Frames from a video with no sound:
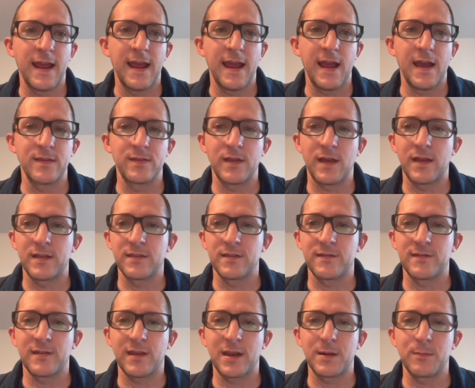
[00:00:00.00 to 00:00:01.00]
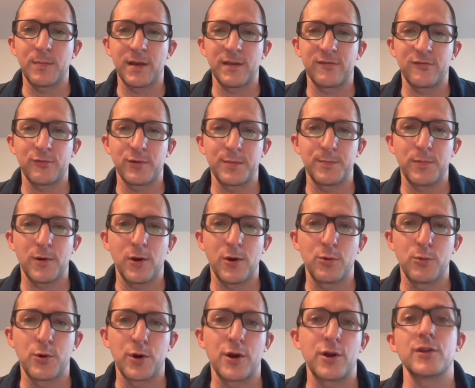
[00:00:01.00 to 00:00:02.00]
and then SeleniumBase repo
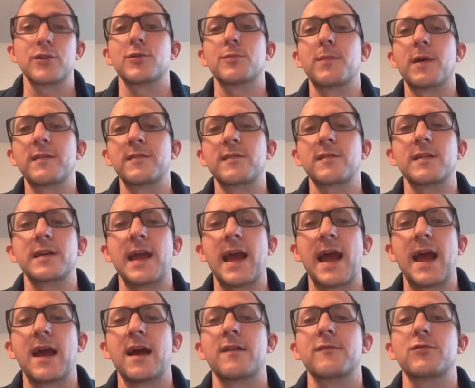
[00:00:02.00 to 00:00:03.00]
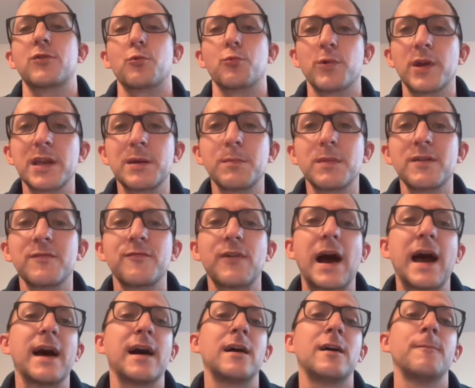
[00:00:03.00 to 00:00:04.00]
where you'll basically have the README
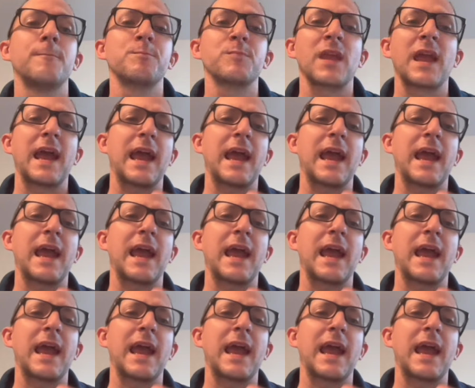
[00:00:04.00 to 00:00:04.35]
file